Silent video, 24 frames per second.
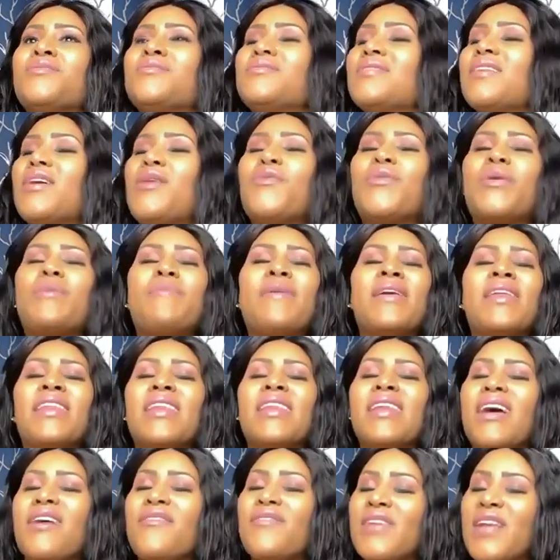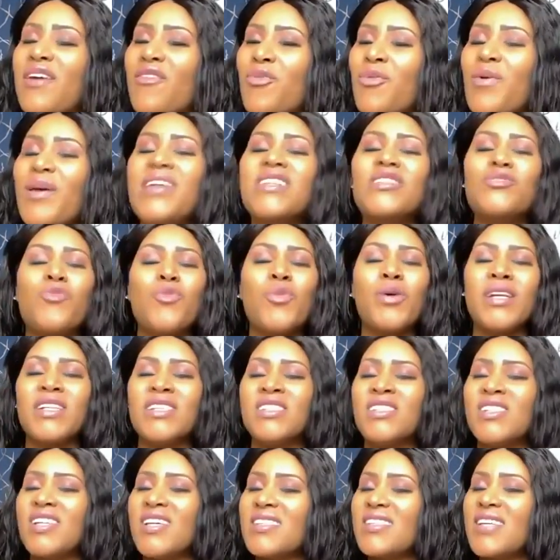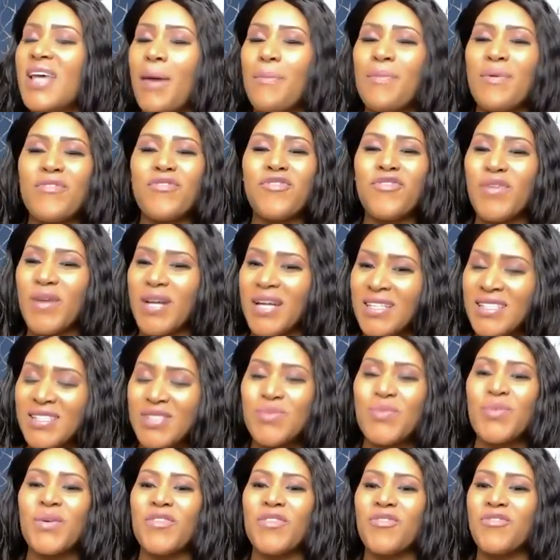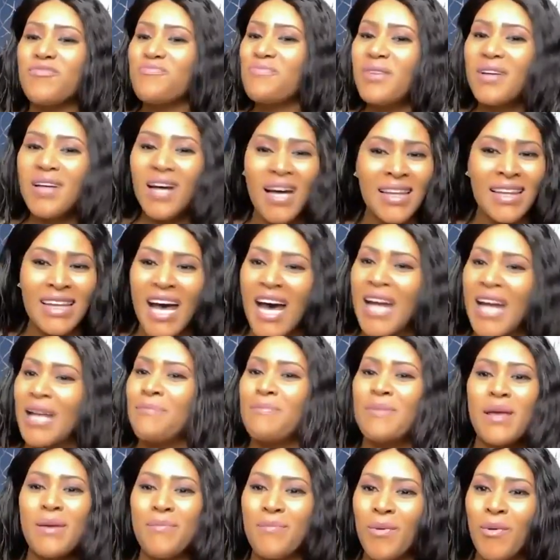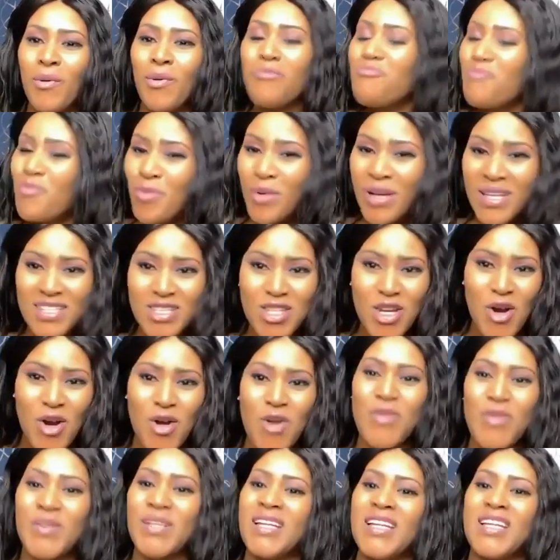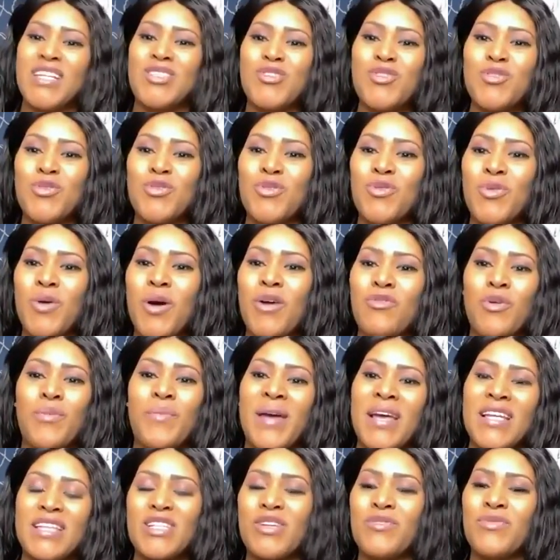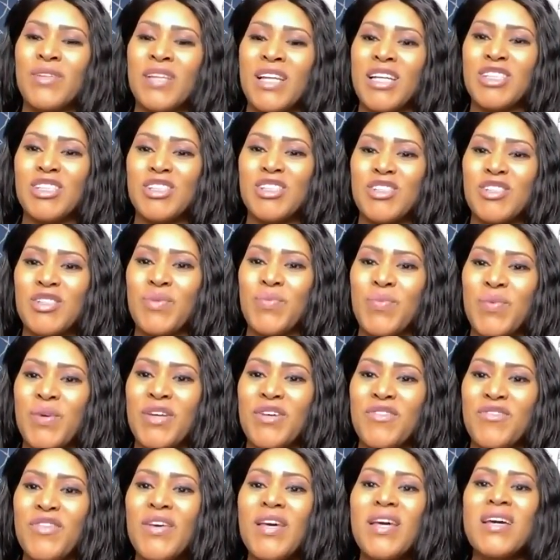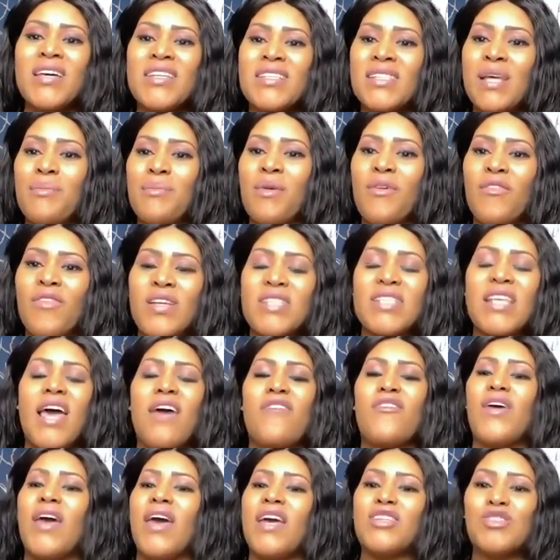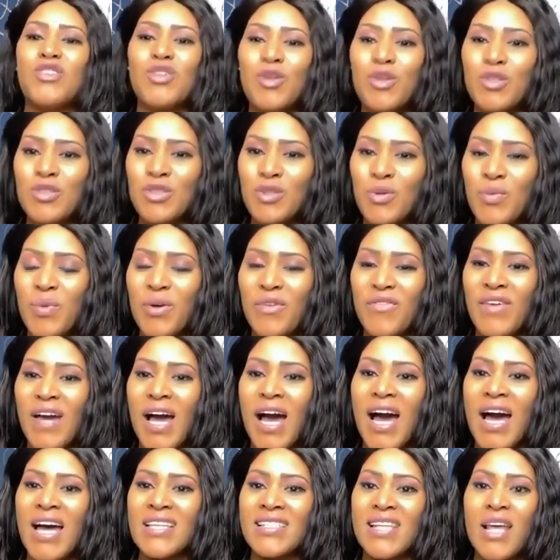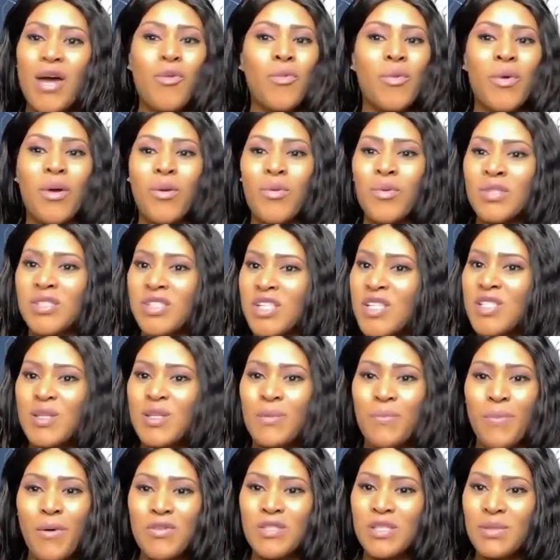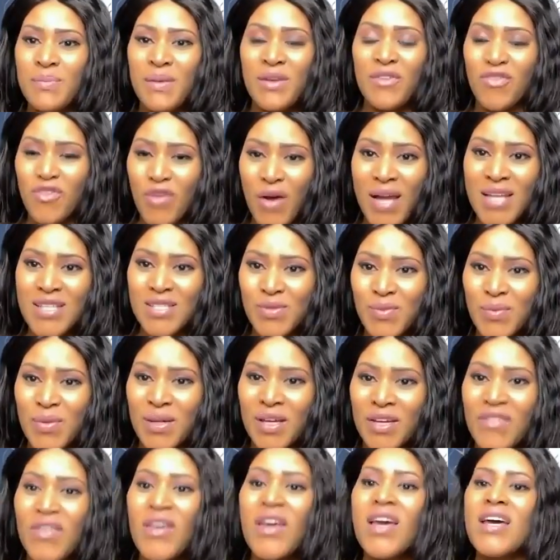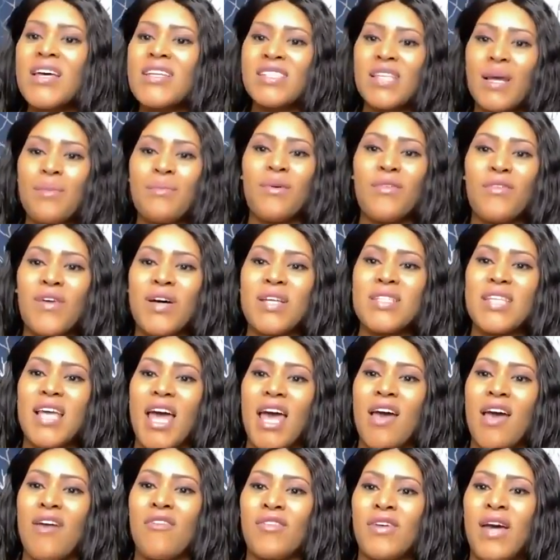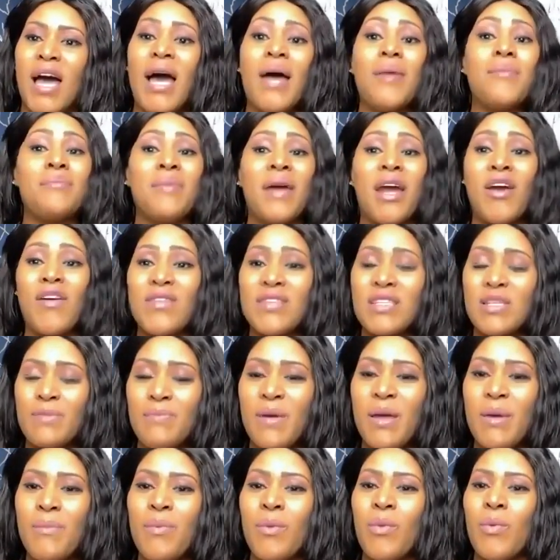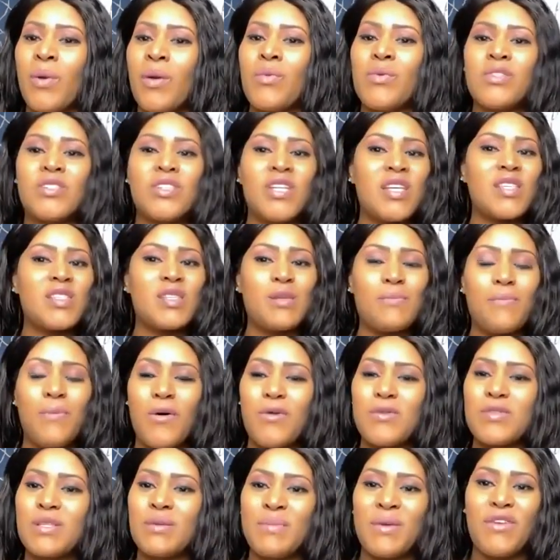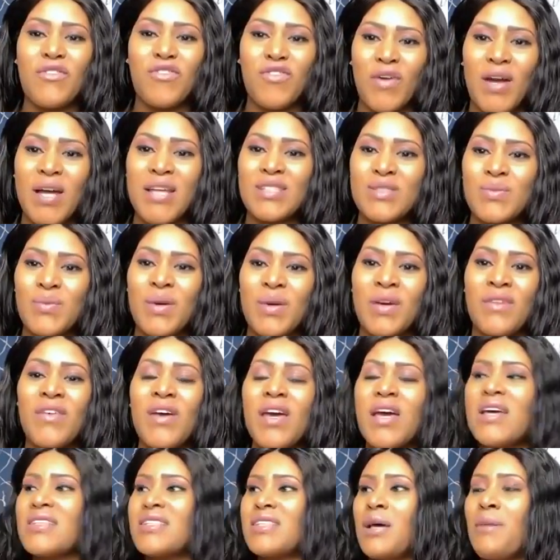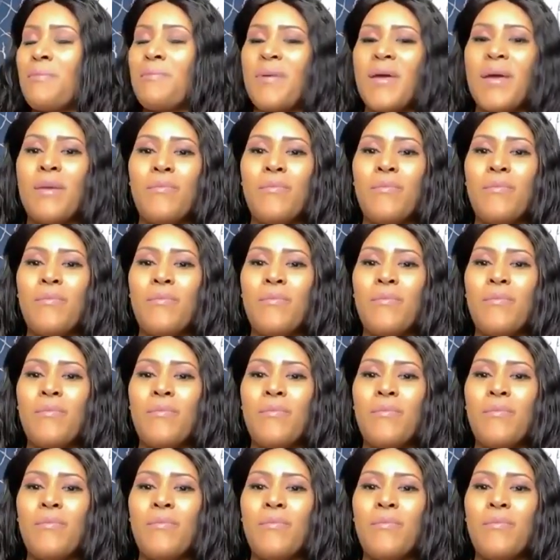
it would have been lovely if we would have just kept it friends with a lot of people we turned it into a romantic relationship with. Some of us have had children with guys that we were just supposed to be friends with. Some of us have gotten married to people we were just supposed to be friends with. Some